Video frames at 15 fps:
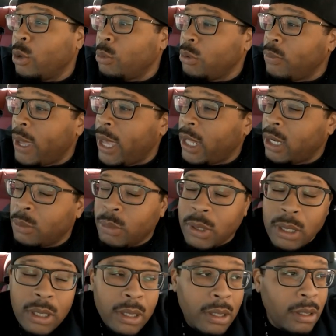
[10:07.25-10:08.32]
gonna be mad at
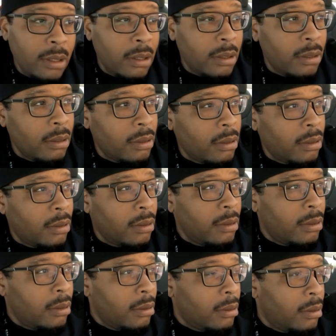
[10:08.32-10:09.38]
me. Mm
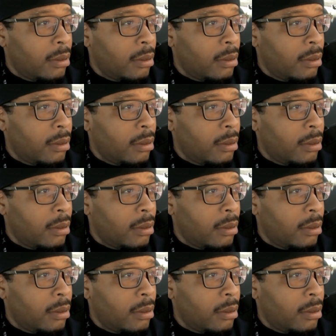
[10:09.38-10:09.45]
-hmm.